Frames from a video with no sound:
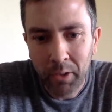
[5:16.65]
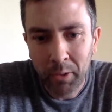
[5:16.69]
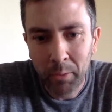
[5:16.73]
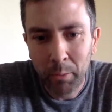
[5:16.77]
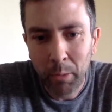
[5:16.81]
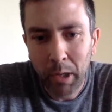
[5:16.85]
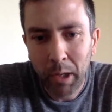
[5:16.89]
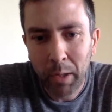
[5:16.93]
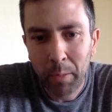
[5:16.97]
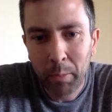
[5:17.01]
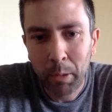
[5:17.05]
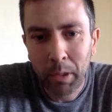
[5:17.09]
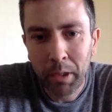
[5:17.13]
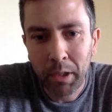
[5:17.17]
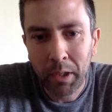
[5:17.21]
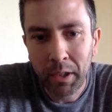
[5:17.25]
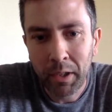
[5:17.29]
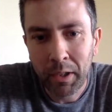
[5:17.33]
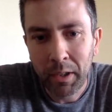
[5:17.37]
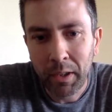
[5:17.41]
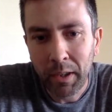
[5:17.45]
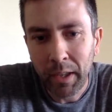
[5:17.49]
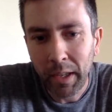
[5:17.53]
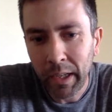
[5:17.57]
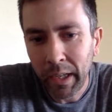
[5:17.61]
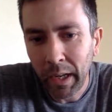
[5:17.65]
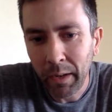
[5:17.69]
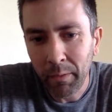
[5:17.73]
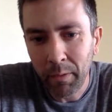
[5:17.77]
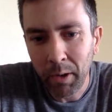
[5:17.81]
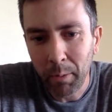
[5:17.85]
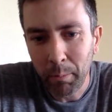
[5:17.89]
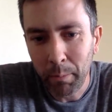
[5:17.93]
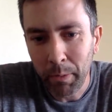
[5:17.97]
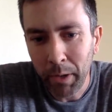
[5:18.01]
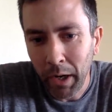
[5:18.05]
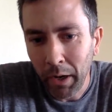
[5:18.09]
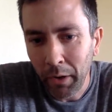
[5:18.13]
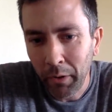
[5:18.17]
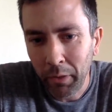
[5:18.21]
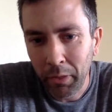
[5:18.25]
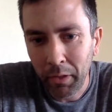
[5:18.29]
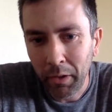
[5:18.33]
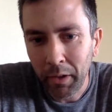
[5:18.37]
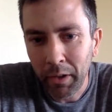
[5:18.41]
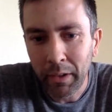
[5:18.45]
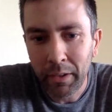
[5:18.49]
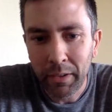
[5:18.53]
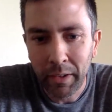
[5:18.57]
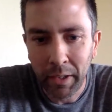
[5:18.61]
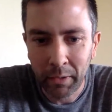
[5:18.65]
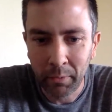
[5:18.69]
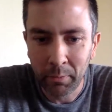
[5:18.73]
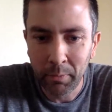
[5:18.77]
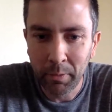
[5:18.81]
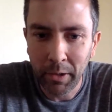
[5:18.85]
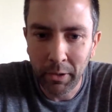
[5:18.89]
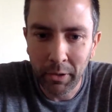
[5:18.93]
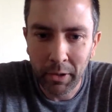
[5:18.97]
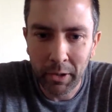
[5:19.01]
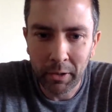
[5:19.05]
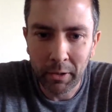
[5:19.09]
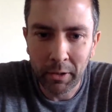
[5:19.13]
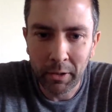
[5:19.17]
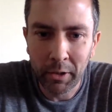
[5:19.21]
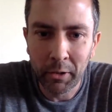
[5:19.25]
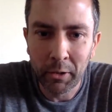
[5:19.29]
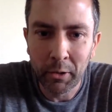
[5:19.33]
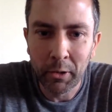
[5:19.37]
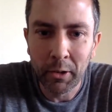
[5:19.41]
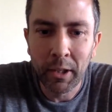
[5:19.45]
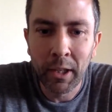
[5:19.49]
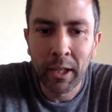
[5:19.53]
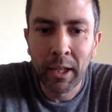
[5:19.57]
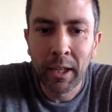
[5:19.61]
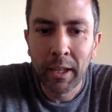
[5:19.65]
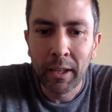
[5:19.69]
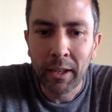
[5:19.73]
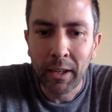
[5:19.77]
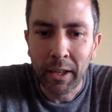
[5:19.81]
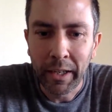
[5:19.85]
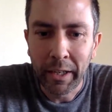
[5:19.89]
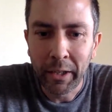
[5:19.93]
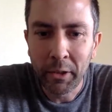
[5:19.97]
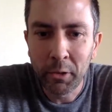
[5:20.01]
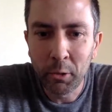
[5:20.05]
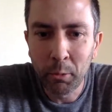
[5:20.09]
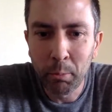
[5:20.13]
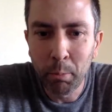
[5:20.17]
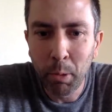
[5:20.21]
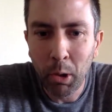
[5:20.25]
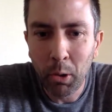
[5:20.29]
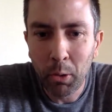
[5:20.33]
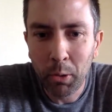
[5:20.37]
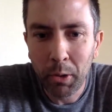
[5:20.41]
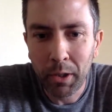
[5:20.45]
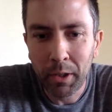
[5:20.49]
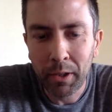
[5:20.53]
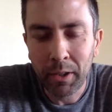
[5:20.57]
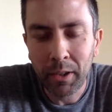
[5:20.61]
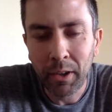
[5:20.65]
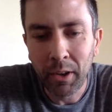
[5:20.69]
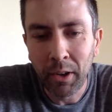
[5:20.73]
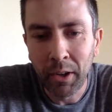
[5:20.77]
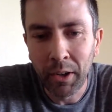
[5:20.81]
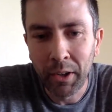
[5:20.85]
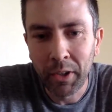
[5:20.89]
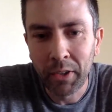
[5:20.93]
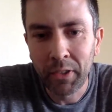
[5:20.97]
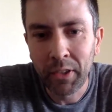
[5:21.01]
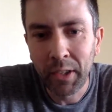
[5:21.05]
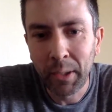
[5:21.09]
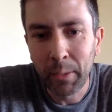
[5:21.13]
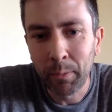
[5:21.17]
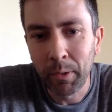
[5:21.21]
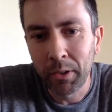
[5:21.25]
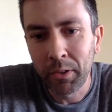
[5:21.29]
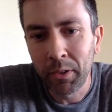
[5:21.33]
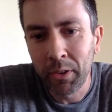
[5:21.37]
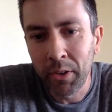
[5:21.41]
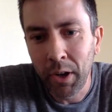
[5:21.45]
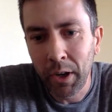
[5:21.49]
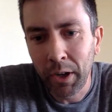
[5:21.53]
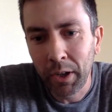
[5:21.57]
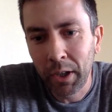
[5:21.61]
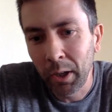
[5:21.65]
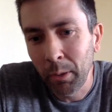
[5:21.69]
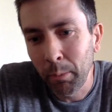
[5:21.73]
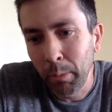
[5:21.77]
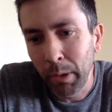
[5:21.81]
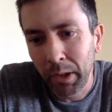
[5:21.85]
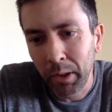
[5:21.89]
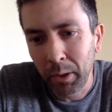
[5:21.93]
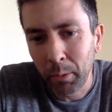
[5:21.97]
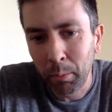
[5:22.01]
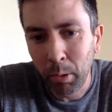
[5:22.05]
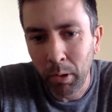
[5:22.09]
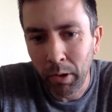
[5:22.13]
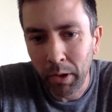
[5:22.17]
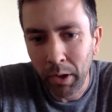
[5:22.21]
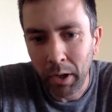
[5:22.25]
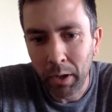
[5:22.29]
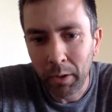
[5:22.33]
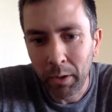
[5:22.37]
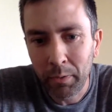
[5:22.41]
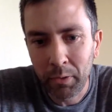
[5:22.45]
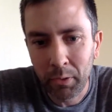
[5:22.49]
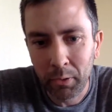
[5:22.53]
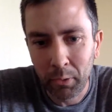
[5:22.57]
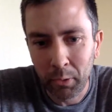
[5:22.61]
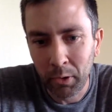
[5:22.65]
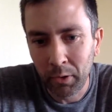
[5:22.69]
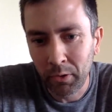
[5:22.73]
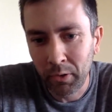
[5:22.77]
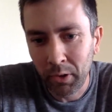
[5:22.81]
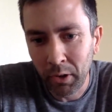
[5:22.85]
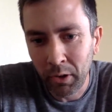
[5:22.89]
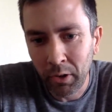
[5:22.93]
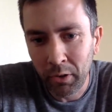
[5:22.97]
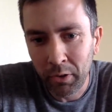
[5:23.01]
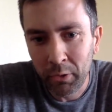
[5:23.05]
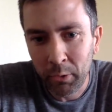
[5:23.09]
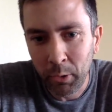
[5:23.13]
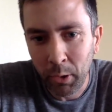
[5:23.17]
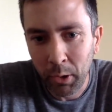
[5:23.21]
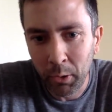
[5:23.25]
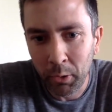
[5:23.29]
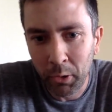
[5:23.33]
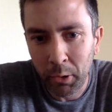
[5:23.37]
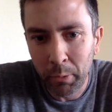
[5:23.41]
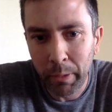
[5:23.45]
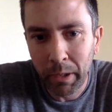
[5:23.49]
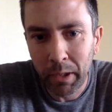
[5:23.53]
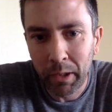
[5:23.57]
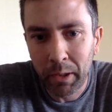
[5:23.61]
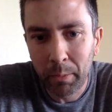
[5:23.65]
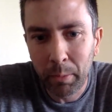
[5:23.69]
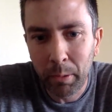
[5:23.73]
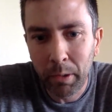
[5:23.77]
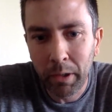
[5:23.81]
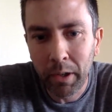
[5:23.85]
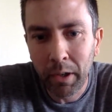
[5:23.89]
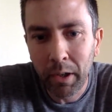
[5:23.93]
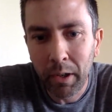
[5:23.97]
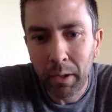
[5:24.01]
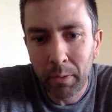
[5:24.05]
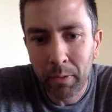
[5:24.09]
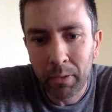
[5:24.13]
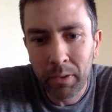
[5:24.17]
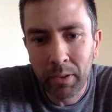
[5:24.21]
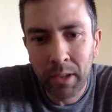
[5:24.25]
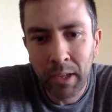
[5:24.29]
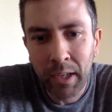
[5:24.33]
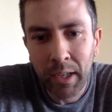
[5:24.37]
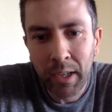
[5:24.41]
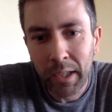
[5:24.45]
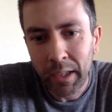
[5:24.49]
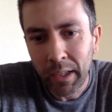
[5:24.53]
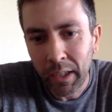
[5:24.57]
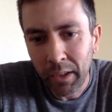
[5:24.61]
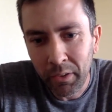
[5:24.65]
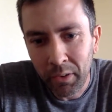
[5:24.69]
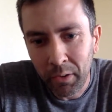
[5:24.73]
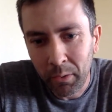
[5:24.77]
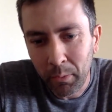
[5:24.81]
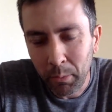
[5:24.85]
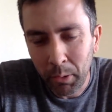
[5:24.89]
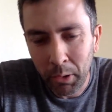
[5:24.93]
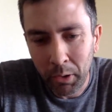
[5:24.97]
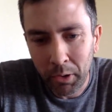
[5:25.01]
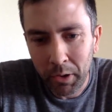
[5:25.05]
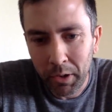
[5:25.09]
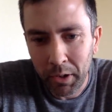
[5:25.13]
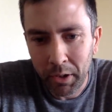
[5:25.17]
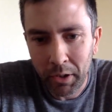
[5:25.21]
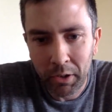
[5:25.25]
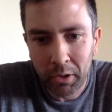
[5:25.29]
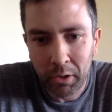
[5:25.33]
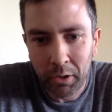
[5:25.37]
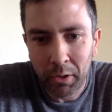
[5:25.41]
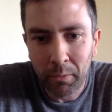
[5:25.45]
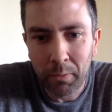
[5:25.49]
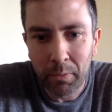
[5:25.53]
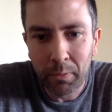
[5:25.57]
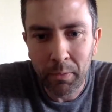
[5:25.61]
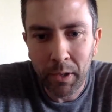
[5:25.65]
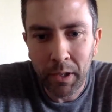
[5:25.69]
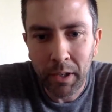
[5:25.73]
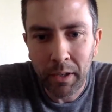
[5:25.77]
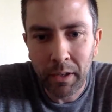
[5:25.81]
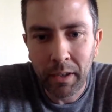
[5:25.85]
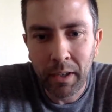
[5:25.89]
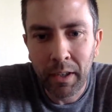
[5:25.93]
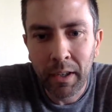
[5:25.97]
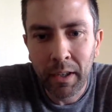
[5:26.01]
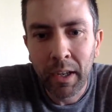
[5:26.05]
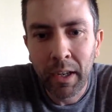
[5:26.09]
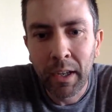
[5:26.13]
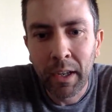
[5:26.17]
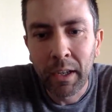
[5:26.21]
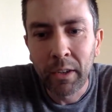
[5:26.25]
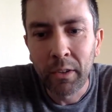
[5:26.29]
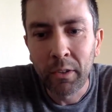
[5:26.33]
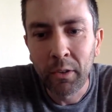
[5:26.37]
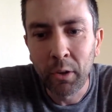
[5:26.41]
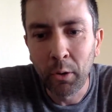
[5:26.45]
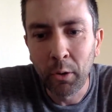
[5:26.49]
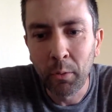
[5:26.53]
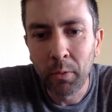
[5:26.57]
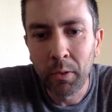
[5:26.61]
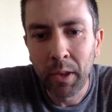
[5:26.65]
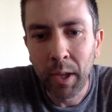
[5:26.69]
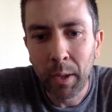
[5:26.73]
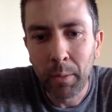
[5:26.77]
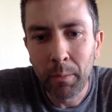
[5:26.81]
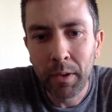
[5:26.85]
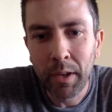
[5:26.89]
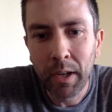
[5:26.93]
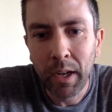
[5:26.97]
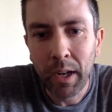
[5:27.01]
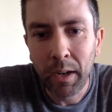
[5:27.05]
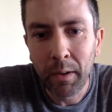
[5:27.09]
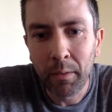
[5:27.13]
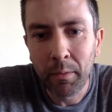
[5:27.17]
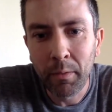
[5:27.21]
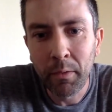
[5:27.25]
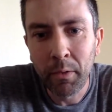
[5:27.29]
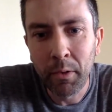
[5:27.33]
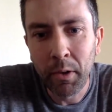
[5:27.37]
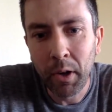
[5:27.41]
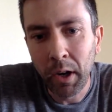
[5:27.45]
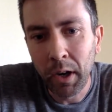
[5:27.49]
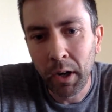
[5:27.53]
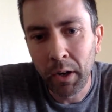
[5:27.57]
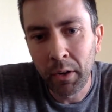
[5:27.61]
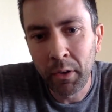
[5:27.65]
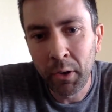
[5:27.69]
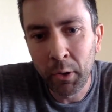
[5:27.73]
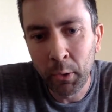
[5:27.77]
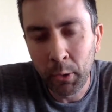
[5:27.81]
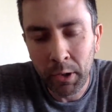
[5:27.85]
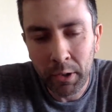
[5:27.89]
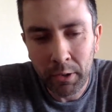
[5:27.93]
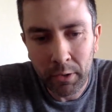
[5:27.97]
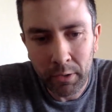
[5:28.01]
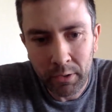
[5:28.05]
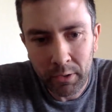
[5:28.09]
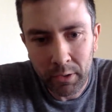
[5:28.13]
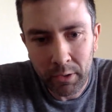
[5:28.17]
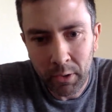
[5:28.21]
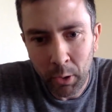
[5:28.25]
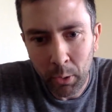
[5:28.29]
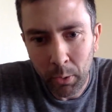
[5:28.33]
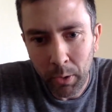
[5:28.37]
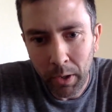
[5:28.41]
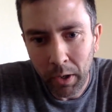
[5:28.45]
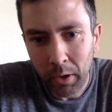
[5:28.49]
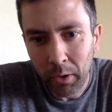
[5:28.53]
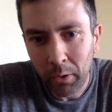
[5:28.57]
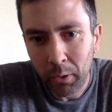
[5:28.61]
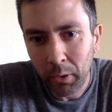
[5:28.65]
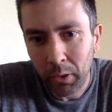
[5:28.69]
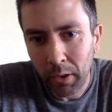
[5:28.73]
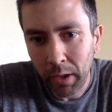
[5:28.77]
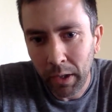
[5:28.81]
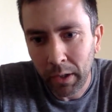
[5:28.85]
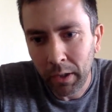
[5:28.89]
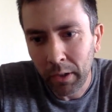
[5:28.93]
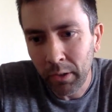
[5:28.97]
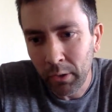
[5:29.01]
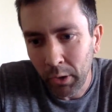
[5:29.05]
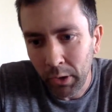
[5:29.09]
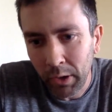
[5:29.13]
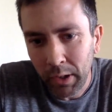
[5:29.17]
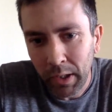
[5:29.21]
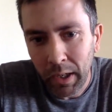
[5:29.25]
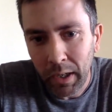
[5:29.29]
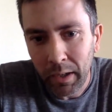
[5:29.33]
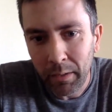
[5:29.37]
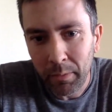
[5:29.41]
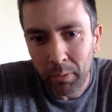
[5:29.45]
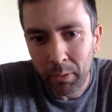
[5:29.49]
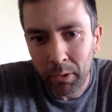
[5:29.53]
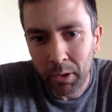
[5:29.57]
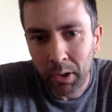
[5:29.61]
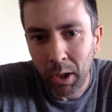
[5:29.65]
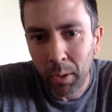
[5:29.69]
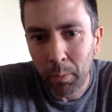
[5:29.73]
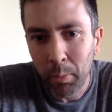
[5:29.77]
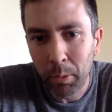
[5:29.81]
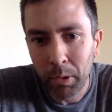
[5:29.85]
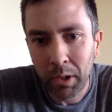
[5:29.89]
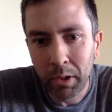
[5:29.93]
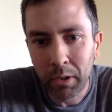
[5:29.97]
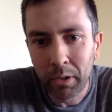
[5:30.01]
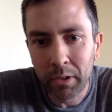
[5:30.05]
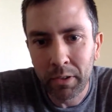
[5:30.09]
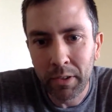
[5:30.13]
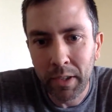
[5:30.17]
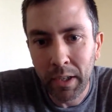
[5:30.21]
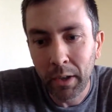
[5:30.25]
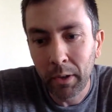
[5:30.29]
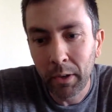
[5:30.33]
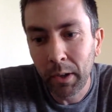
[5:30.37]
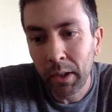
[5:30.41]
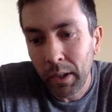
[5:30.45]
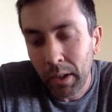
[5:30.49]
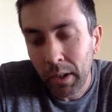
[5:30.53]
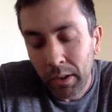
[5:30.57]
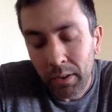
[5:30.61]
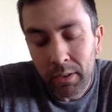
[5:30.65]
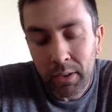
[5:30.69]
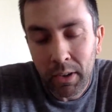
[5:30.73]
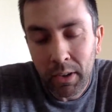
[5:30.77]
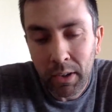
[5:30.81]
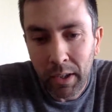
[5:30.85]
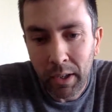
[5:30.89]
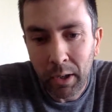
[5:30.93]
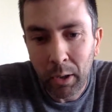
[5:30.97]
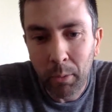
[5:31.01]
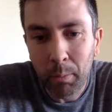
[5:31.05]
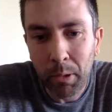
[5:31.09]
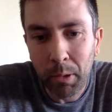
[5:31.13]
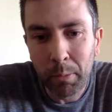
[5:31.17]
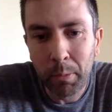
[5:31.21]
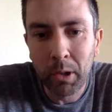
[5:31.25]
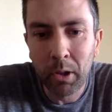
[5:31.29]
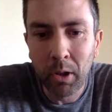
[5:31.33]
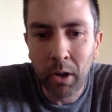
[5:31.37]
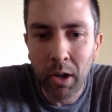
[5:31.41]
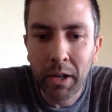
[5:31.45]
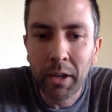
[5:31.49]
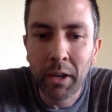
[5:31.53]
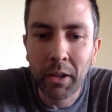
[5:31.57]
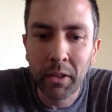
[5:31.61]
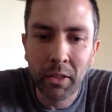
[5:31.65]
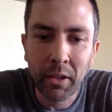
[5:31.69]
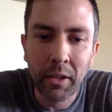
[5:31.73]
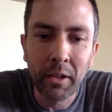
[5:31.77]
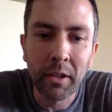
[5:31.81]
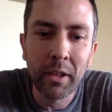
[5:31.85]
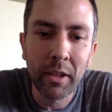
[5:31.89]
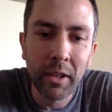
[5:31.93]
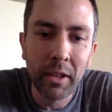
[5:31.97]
In my opinion, they gave up nothing, like very little. Andrew Bogut on a team that's not going to make the playoffs or is going to struggle to make the playoffs isn't really a good fit. So for them to have Nerlens Noel, who they can look at for a couple years now, he's going to help them a lot, I think.